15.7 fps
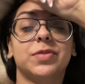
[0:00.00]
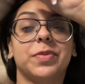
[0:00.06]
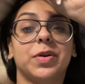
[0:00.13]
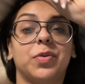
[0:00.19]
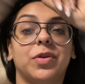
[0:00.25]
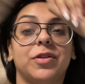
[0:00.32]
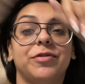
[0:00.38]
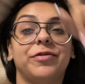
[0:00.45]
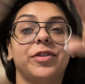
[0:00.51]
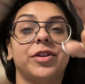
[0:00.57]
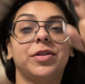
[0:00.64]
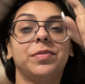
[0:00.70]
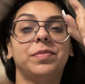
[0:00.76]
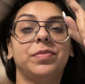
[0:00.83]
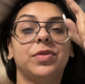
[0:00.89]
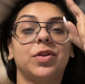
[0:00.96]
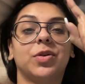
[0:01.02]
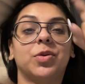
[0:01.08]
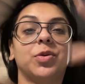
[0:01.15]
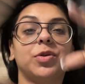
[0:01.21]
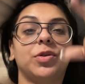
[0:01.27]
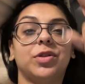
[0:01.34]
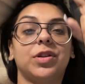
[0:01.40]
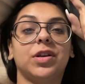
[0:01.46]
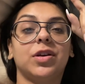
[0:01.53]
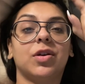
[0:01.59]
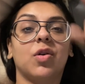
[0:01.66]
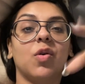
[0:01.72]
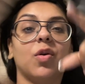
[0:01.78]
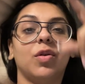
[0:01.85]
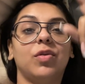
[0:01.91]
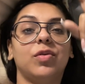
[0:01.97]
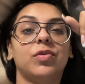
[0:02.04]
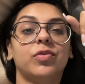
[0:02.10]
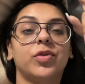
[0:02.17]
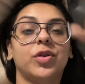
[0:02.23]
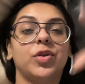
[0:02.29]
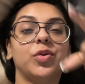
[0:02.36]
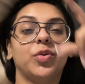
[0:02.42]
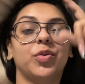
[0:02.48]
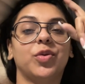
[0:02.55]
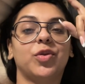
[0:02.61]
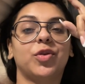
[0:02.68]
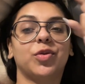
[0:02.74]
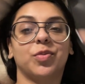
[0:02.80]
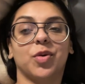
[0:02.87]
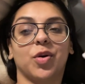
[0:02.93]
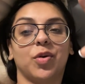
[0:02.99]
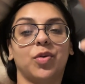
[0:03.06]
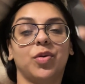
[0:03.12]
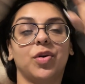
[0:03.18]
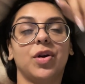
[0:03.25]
But I want to film the kurti haul for you tomorrow.